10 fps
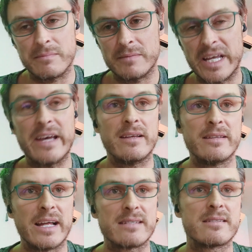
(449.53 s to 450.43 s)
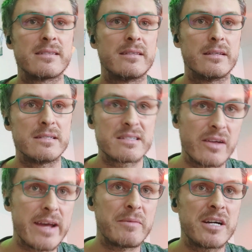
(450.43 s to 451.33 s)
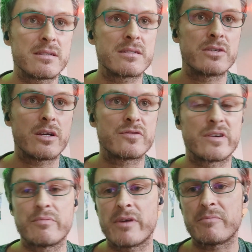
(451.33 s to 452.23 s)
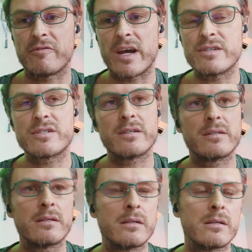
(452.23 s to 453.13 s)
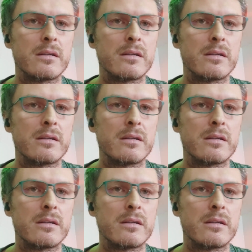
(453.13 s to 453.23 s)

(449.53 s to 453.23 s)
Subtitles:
yeah, that's the disclaimer. Surgery preparation.